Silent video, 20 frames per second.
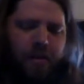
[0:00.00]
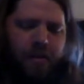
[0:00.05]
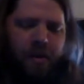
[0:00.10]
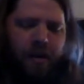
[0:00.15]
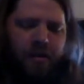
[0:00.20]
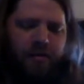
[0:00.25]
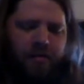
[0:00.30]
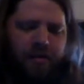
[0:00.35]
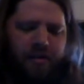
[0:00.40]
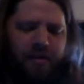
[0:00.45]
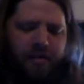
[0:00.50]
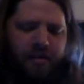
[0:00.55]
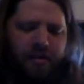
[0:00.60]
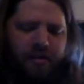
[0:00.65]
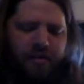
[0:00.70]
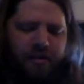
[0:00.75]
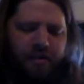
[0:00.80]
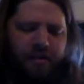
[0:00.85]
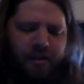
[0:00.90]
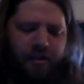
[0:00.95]
I said
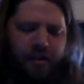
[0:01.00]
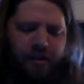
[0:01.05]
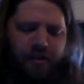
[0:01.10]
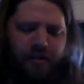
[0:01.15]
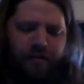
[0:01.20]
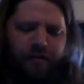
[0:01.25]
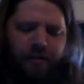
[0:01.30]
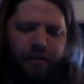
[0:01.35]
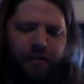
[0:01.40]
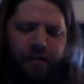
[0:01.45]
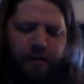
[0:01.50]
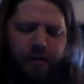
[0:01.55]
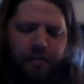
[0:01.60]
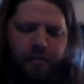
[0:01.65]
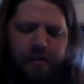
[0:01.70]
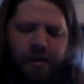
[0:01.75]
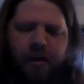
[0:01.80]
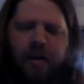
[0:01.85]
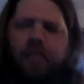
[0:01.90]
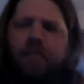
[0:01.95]
this in the other video,
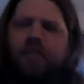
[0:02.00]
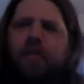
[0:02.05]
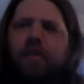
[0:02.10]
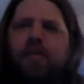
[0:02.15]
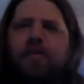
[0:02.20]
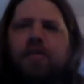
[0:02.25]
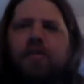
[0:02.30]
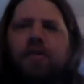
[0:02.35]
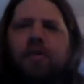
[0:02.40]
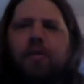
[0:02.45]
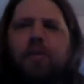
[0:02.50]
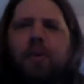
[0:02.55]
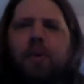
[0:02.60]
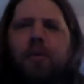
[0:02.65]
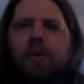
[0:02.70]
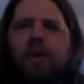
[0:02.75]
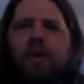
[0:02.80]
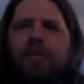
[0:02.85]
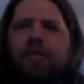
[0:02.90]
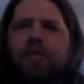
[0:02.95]
but obviously you won't
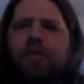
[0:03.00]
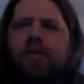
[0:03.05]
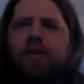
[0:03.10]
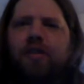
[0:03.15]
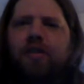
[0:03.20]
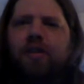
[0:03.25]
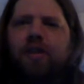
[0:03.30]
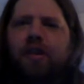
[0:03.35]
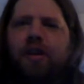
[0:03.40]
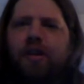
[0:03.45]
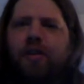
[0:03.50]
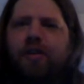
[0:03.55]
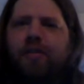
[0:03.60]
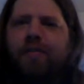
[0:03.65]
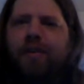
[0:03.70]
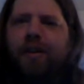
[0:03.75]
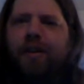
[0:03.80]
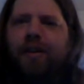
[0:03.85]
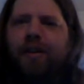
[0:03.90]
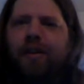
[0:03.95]
get to see the other
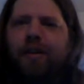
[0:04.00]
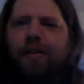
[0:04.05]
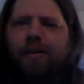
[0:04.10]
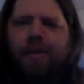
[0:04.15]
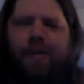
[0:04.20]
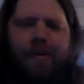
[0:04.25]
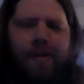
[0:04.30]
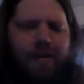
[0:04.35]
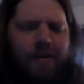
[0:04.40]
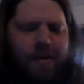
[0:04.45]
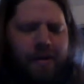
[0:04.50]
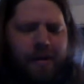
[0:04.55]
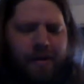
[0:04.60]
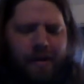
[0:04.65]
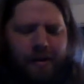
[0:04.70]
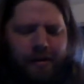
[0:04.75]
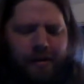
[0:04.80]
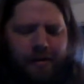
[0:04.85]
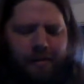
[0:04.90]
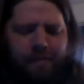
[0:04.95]
video.
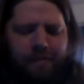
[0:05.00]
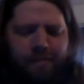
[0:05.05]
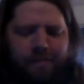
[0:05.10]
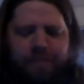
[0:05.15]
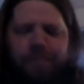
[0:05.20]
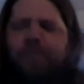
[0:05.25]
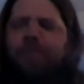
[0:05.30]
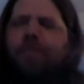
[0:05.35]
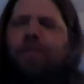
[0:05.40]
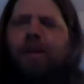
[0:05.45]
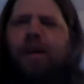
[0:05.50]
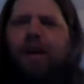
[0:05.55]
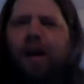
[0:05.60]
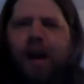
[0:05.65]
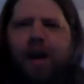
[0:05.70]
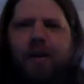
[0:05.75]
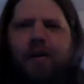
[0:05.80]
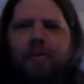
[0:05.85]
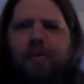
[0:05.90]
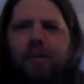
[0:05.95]
Um, I
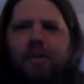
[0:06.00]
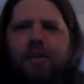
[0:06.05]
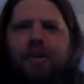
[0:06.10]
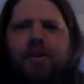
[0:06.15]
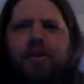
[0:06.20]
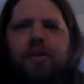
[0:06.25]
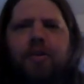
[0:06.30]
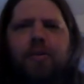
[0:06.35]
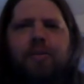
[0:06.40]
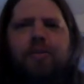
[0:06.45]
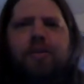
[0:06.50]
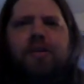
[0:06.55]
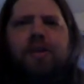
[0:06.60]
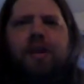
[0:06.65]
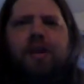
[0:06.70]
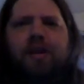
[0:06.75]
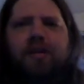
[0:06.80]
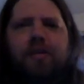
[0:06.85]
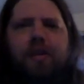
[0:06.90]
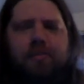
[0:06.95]
could really use
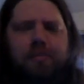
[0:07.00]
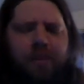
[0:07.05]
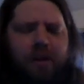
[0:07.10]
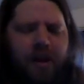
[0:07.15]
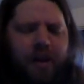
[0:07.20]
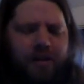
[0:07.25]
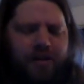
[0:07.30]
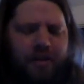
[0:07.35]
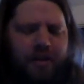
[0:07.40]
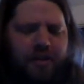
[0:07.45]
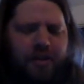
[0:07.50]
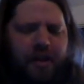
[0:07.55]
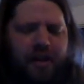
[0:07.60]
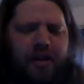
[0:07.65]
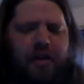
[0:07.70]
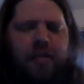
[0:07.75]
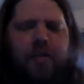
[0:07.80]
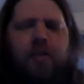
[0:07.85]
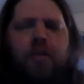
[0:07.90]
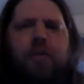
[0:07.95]
these. I'm glad that they
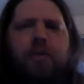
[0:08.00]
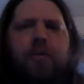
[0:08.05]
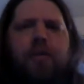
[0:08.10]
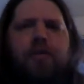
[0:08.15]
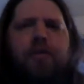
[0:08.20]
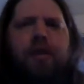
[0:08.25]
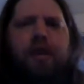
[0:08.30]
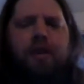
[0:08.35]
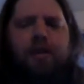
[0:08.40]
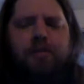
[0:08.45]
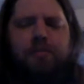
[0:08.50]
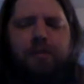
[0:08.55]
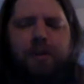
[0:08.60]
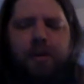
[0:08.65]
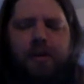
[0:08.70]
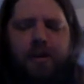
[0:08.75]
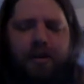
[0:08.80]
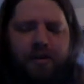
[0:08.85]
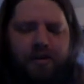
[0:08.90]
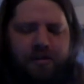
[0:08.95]
included these
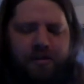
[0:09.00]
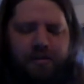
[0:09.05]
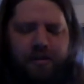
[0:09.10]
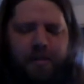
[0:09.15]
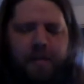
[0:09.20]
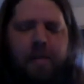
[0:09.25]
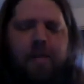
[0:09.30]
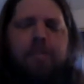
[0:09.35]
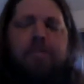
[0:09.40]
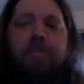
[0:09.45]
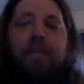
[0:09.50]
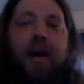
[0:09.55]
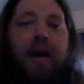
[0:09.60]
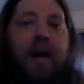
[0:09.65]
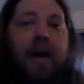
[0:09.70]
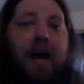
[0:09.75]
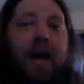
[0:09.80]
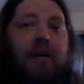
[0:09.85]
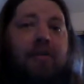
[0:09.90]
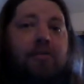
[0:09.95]
because I
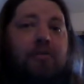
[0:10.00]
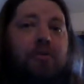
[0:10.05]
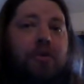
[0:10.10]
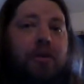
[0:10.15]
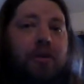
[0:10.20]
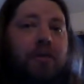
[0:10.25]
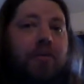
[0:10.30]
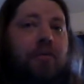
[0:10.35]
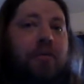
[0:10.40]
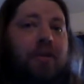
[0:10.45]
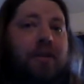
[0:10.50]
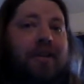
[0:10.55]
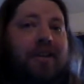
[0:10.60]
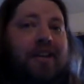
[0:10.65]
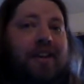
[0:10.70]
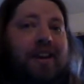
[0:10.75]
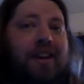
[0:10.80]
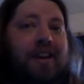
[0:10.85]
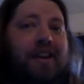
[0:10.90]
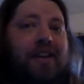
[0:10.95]
actually really
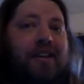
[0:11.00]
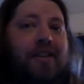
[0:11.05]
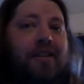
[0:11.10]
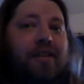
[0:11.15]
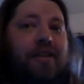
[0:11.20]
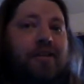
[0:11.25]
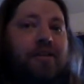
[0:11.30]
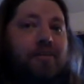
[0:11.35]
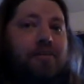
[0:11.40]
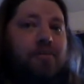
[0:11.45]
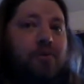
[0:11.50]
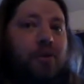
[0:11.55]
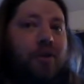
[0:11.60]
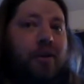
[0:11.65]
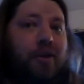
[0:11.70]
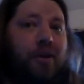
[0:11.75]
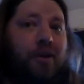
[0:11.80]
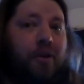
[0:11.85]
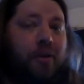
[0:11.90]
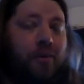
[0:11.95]
needed some
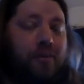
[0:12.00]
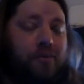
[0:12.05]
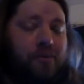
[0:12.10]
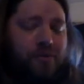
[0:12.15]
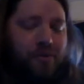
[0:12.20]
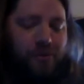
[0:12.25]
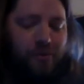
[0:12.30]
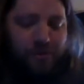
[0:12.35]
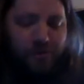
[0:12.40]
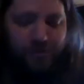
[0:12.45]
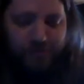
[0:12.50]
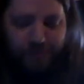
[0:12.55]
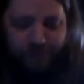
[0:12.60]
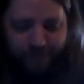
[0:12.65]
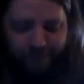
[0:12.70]
drink coasters.